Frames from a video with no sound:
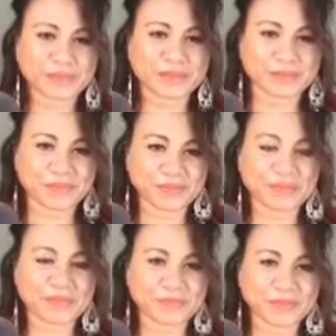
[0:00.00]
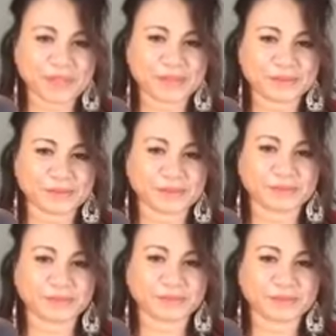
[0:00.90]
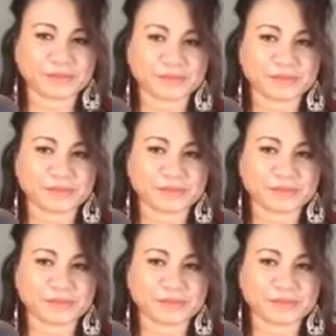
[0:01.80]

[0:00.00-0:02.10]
The person shown says nothing.